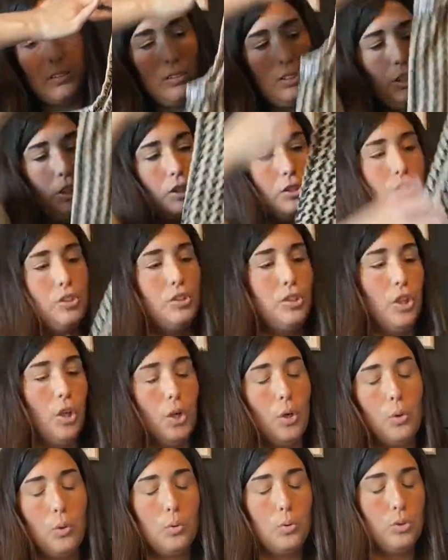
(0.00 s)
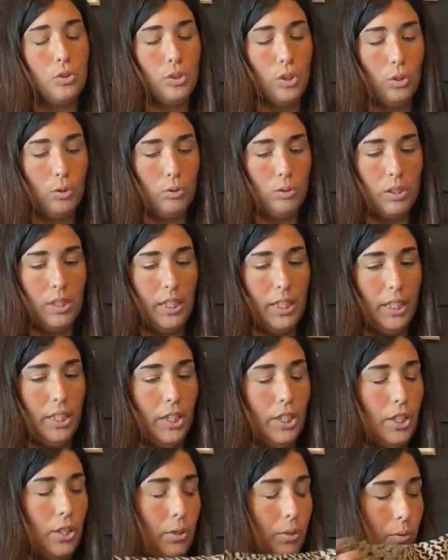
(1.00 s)
Just so, so stinking
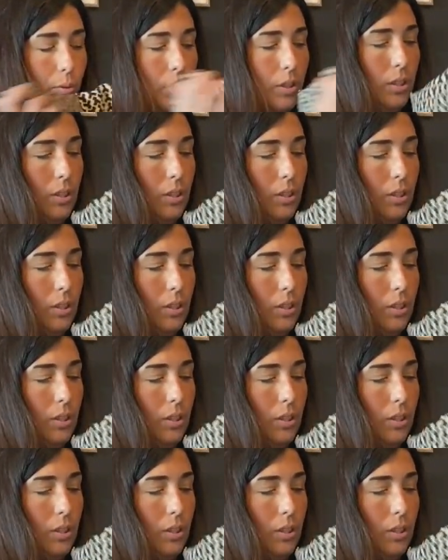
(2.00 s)
cute.